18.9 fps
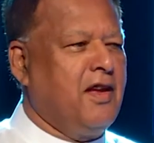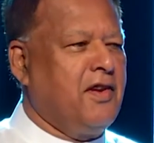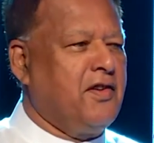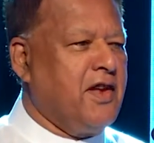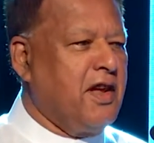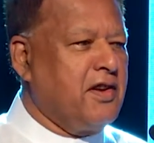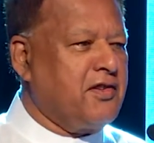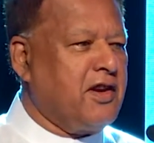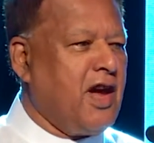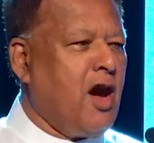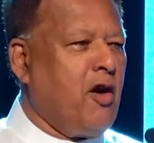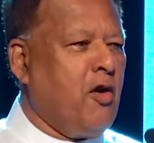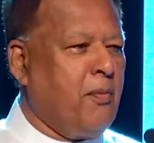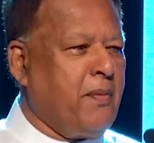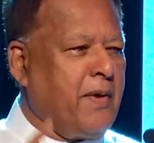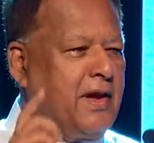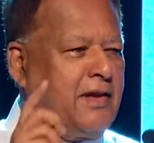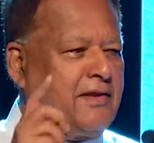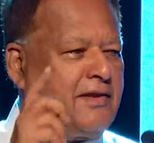Deng
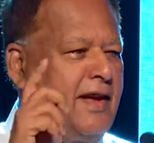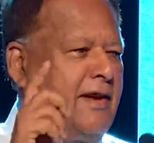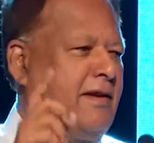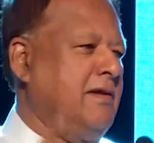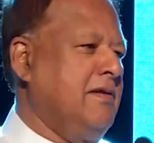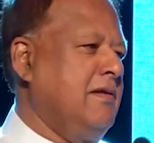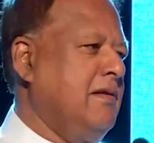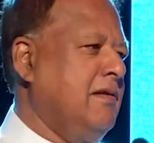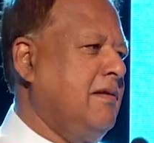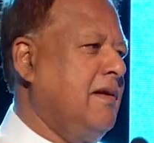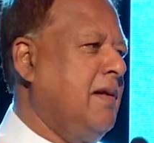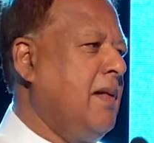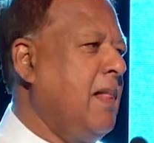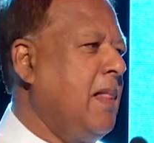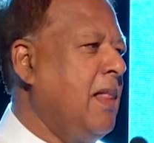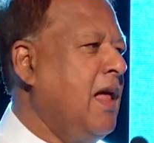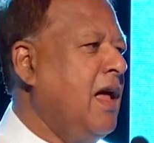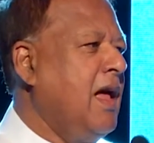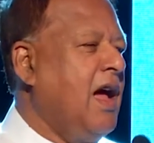Xiaoping said,
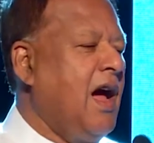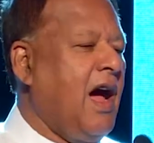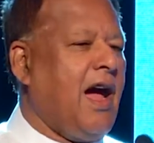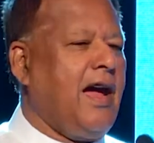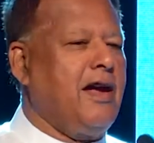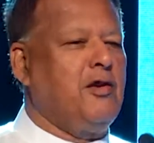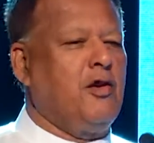I